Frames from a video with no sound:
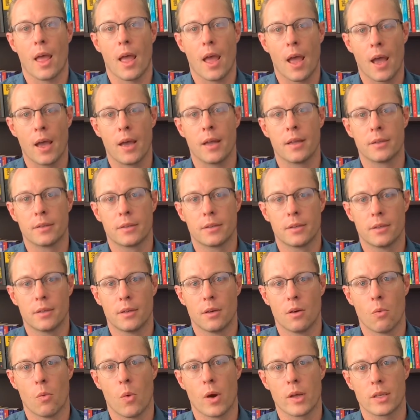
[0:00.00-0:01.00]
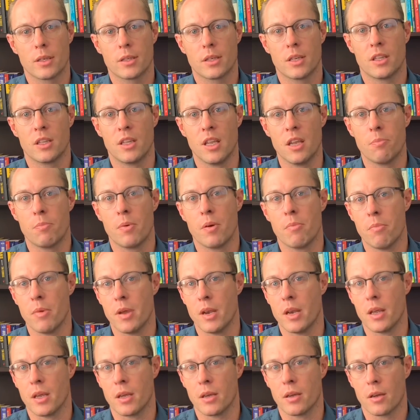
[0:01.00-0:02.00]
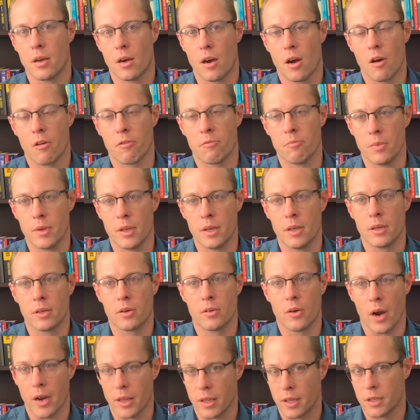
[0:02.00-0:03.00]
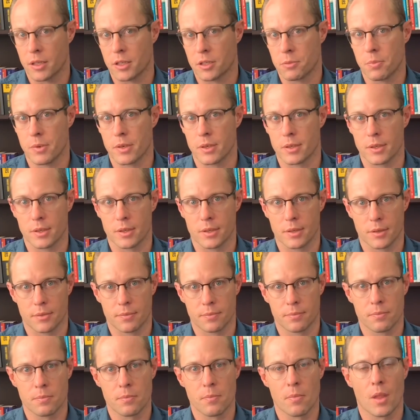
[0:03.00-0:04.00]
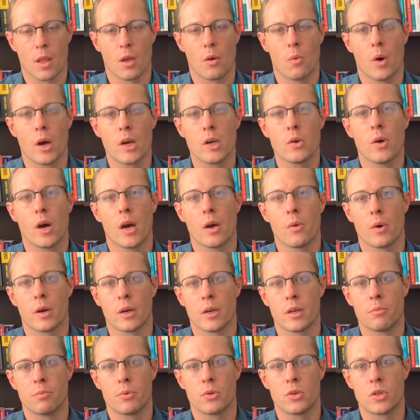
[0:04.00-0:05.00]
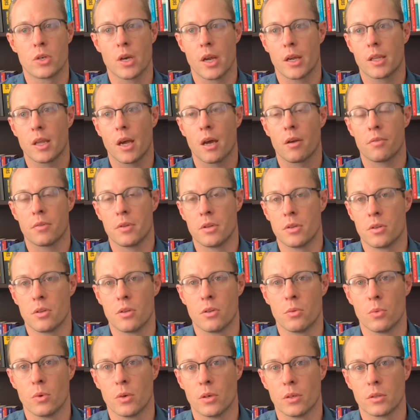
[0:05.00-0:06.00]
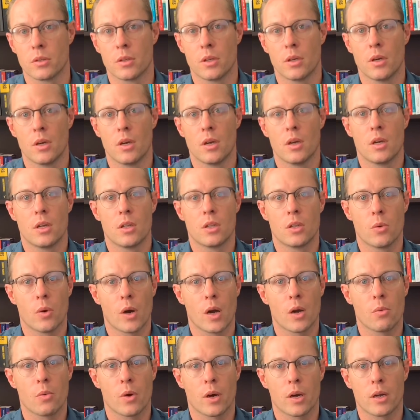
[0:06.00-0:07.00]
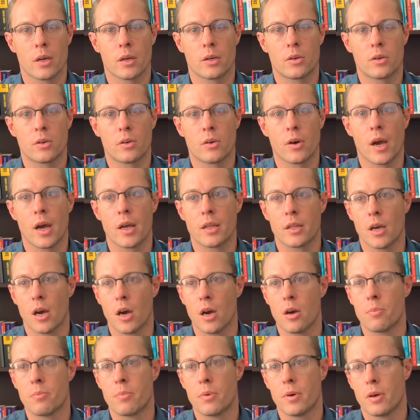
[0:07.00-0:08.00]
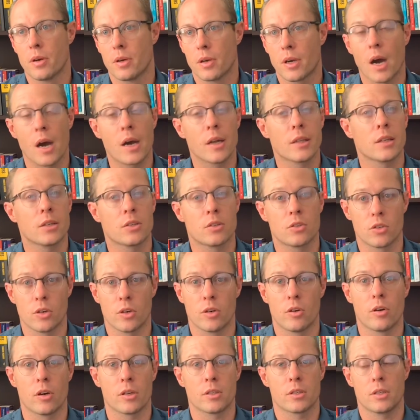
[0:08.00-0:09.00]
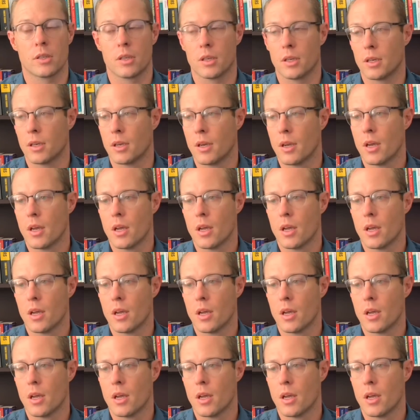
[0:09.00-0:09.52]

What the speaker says: And what is the deeper meaning of me creating this business? What do I want to project out into the world? Do I want to create hope, kindness, generosity?